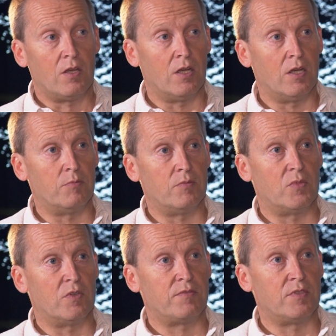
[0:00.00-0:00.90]
uh, um,
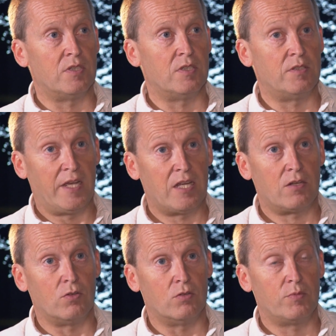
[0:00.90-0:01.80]
of the, the
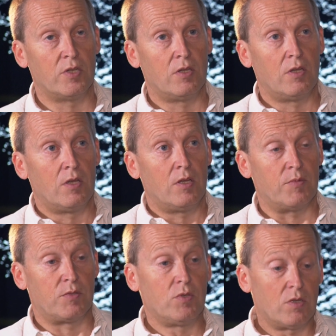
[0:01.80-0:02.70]
head lobe.
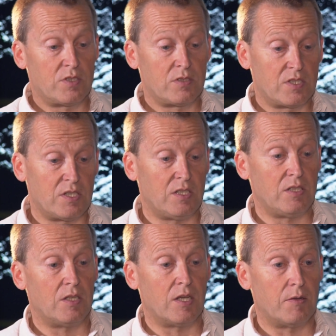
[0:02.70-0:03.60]
But we also
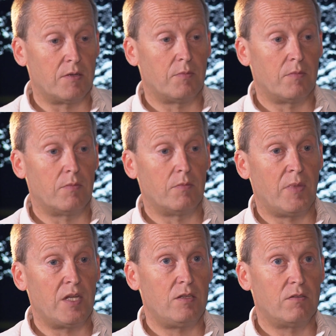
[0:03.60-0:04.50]
see um,
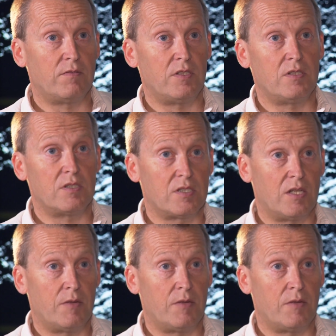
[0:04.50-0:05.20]
many of these